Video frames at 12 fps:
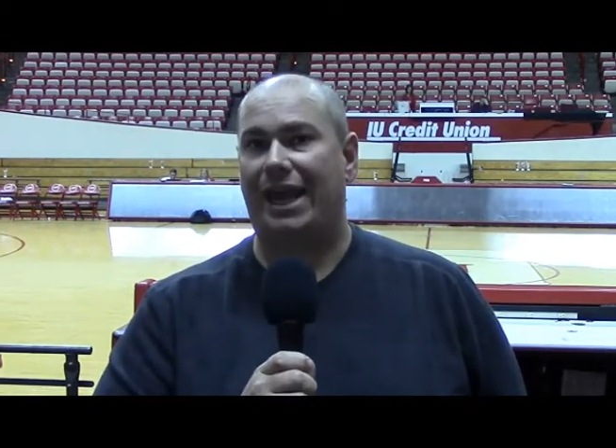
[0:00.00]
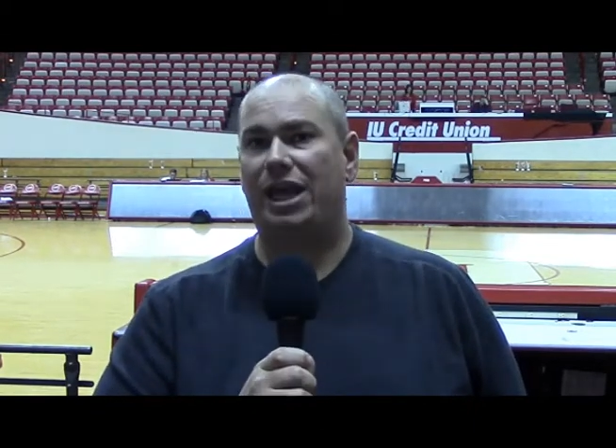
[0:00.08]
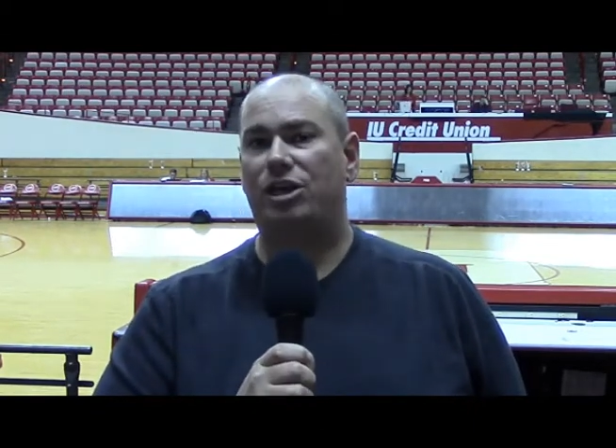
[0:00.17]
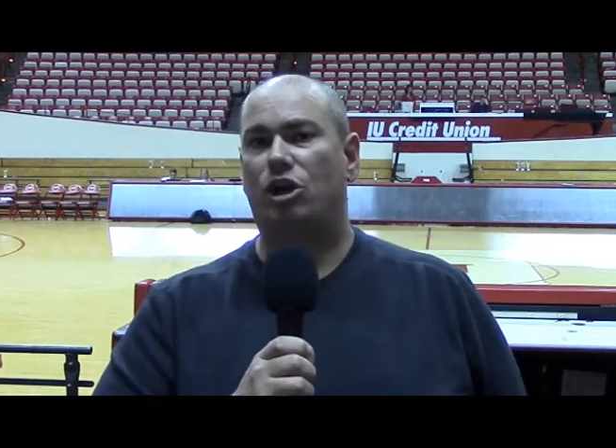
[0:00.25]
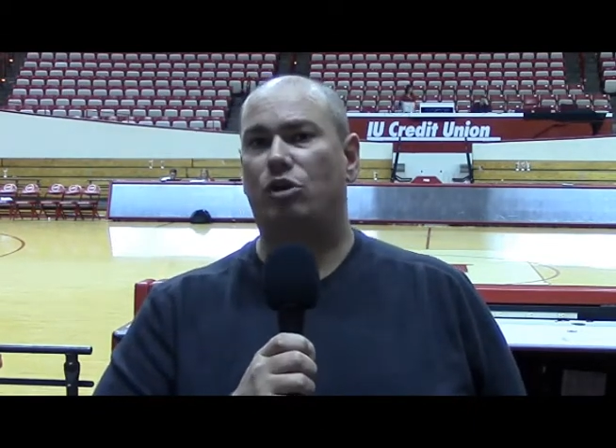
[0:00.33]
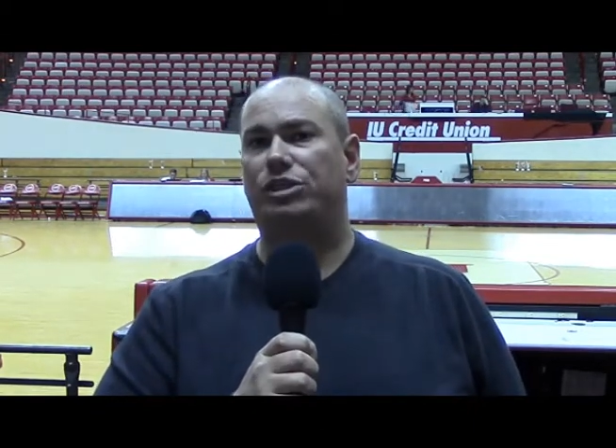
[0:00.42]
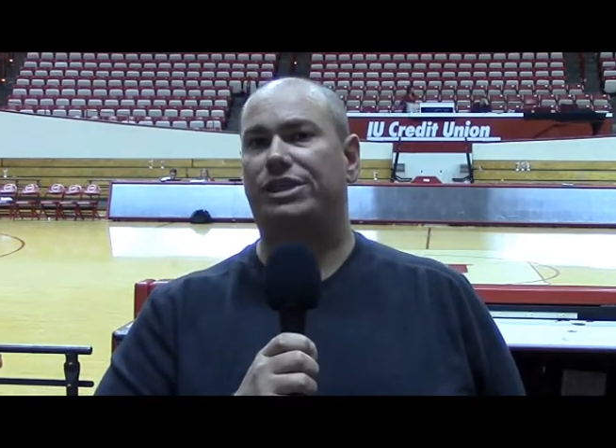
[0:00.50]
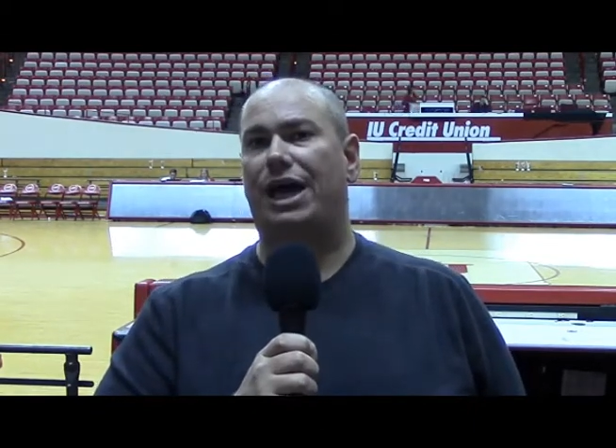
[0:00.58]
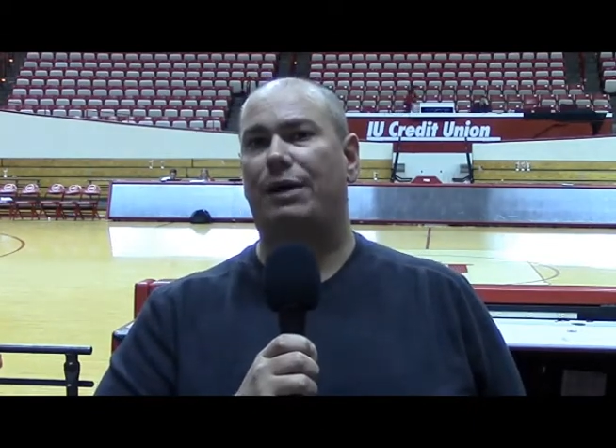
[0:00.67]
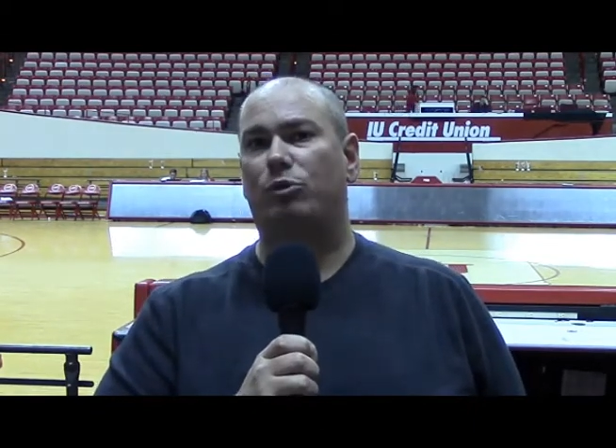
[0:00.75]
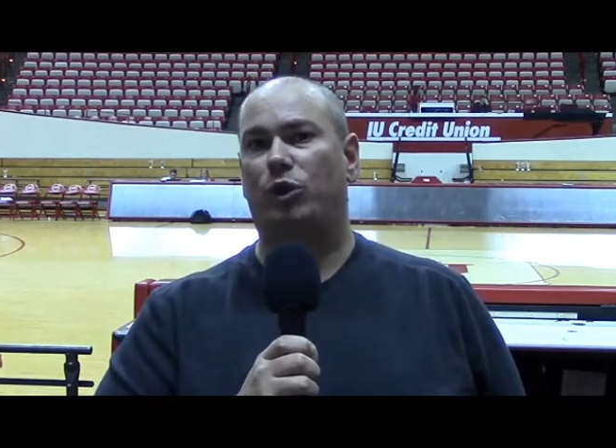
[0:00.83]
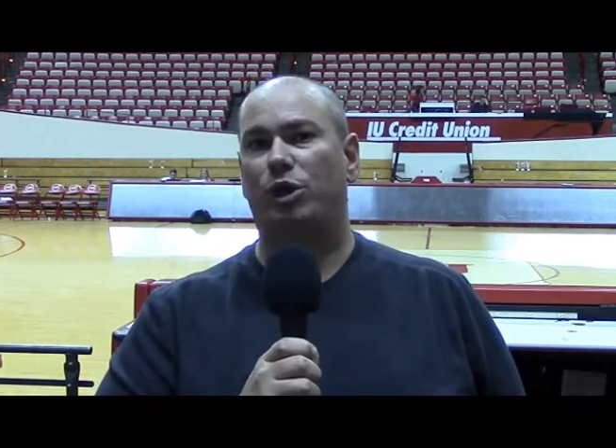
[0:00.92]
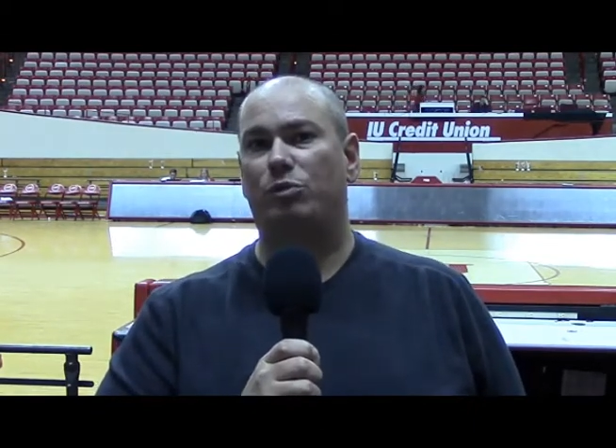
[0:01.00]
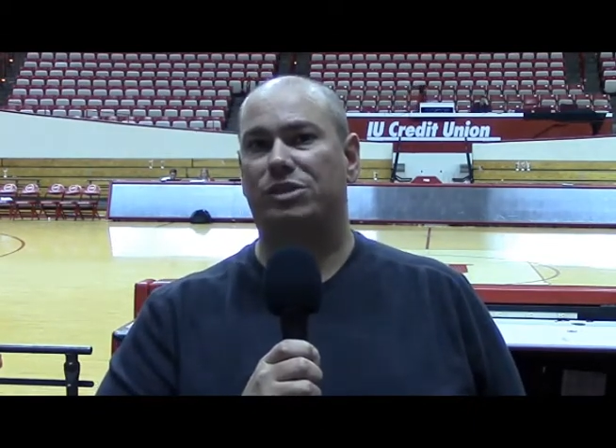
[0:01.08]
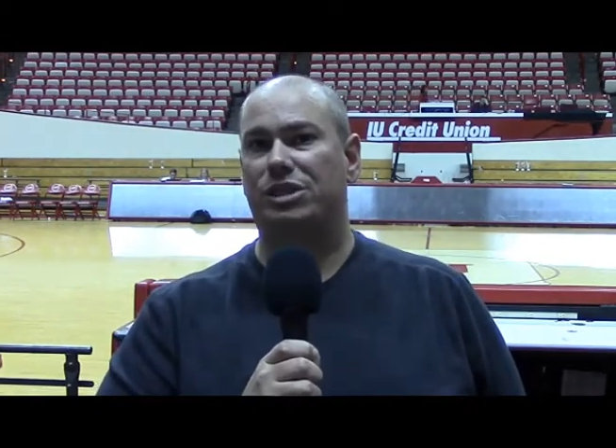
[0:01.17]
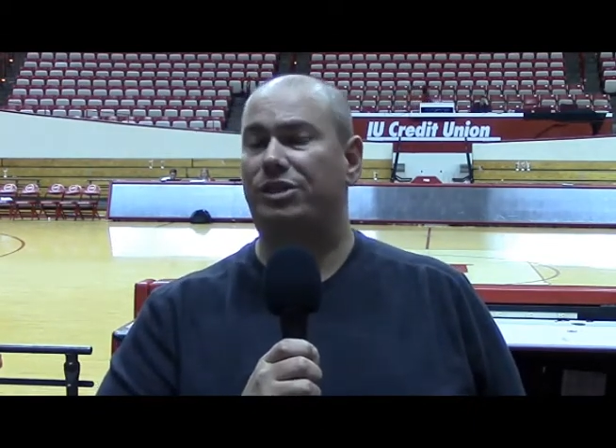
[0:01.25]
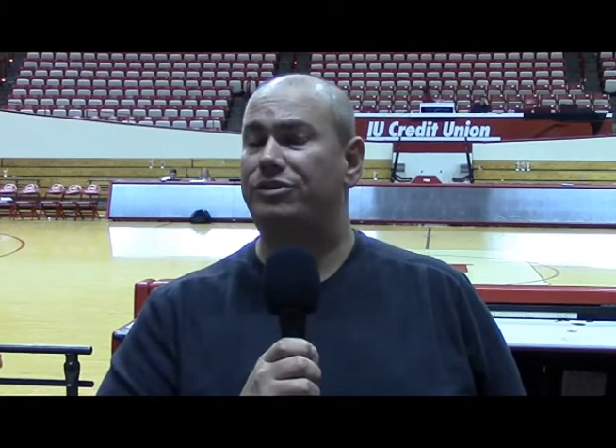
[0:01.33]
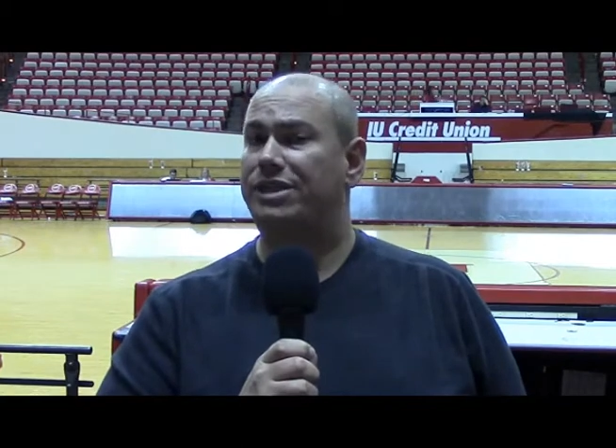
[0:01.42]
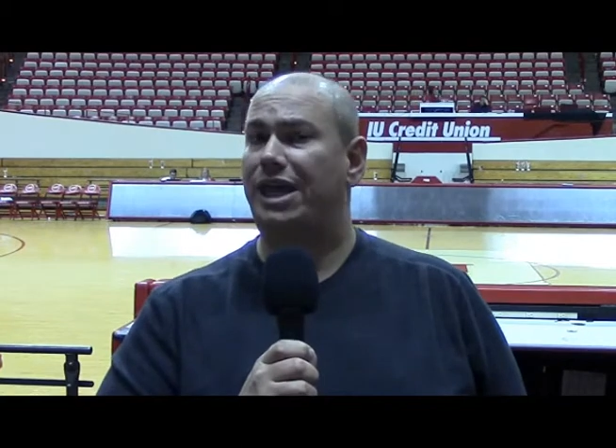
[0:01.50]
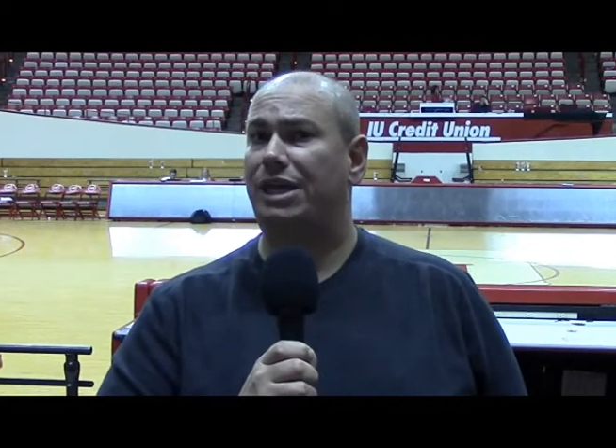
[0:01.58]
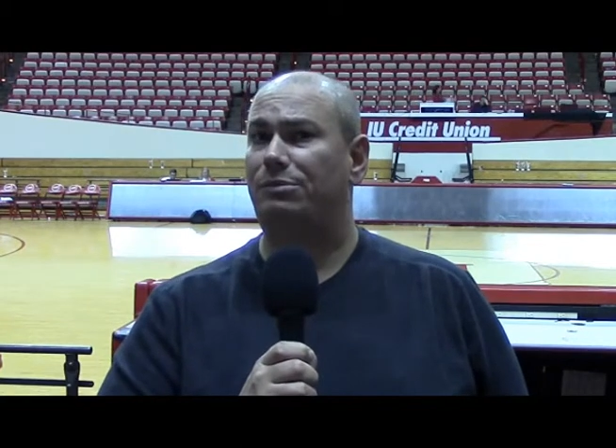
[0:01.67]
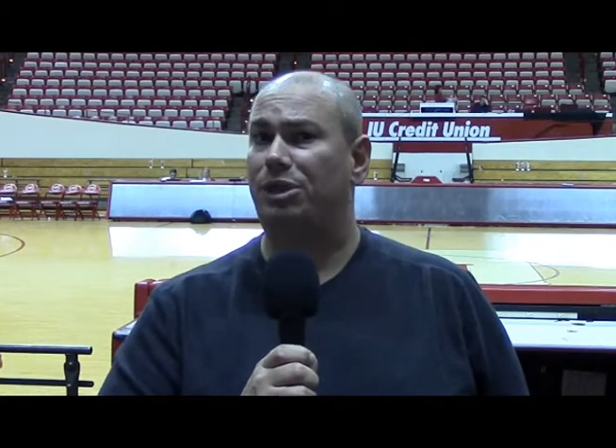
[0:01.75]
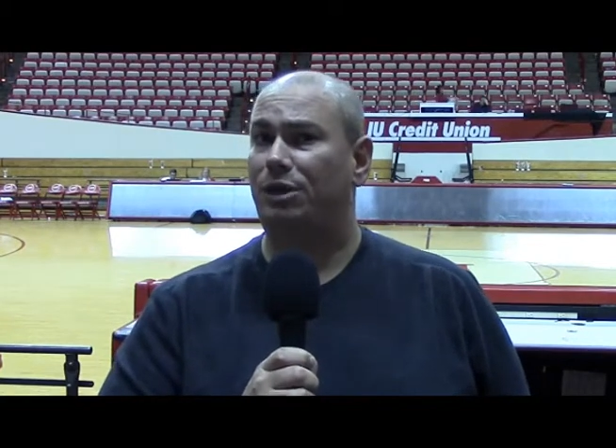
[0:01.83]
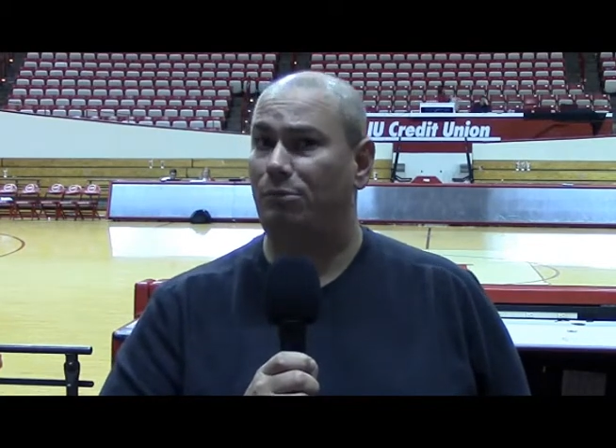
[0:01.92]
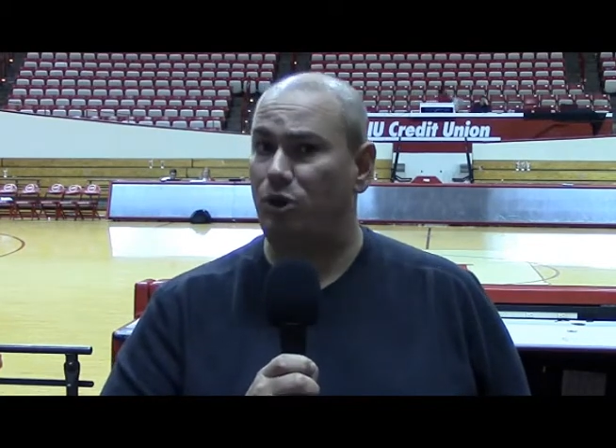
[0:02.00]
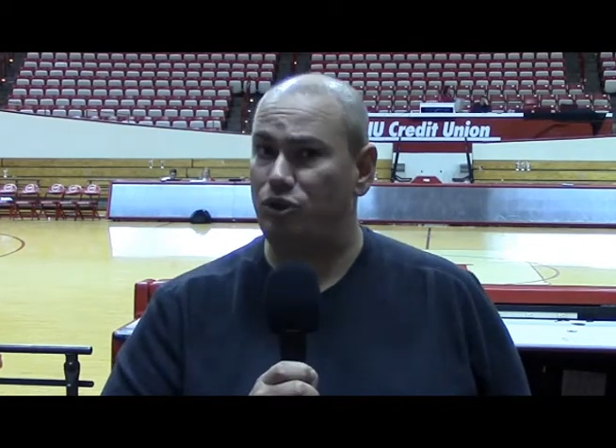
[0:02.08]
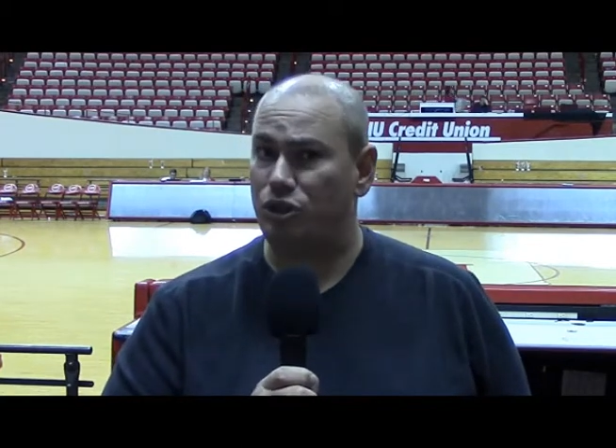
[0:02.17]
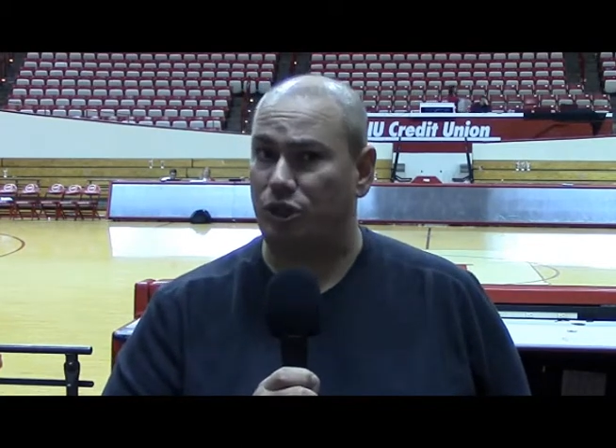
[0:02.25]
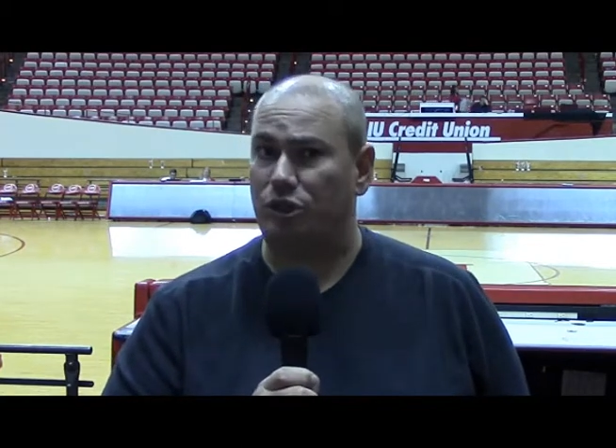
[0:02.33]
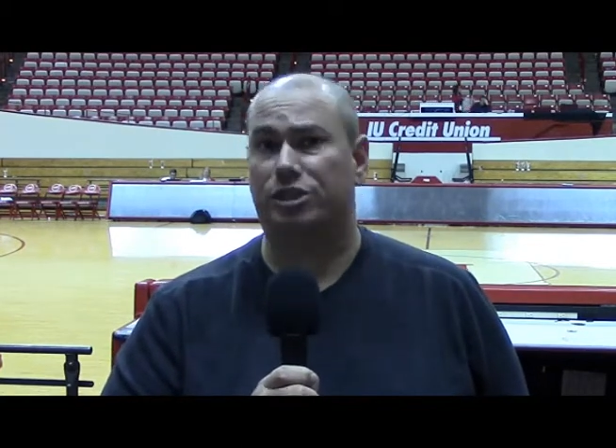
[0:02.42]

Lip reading: and head coach Tom Crean was understandably emotional